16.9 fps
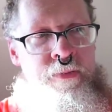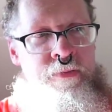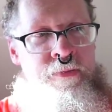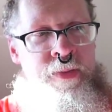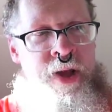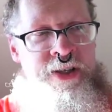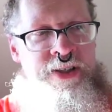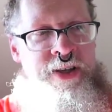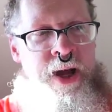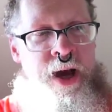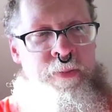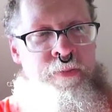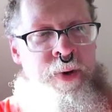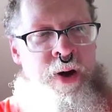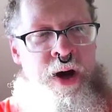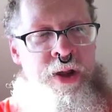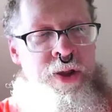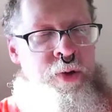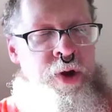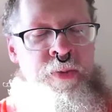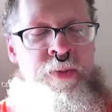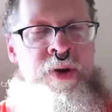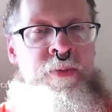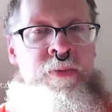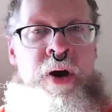it's not bothering
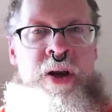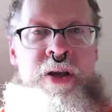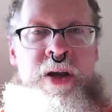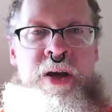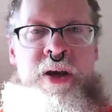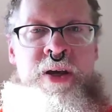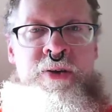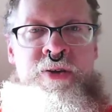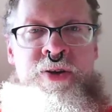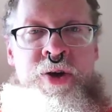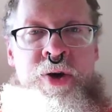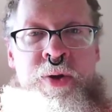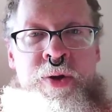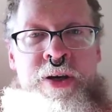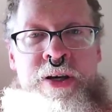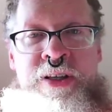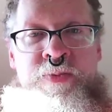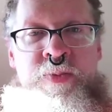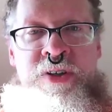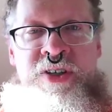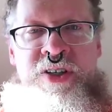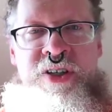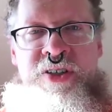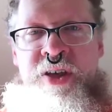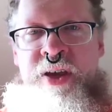me much, uh, nearly as
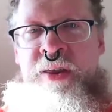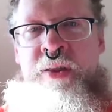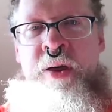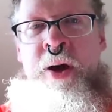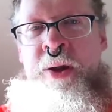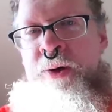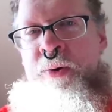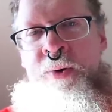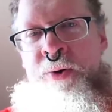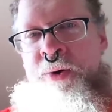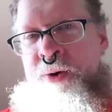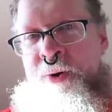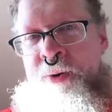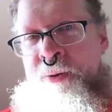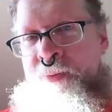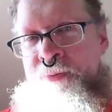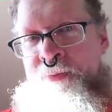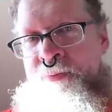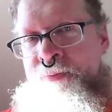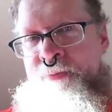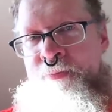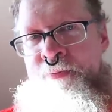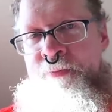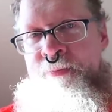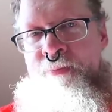much as I thought it would,
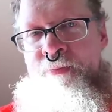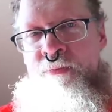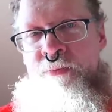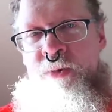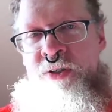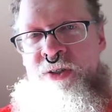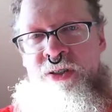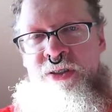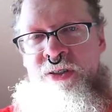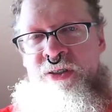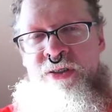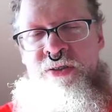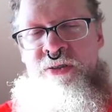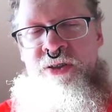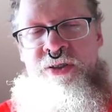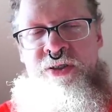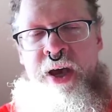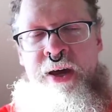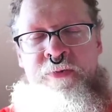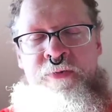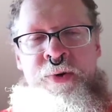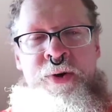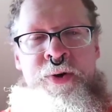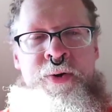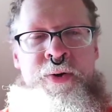which is just kind of
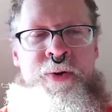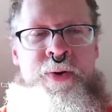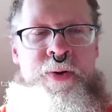weird.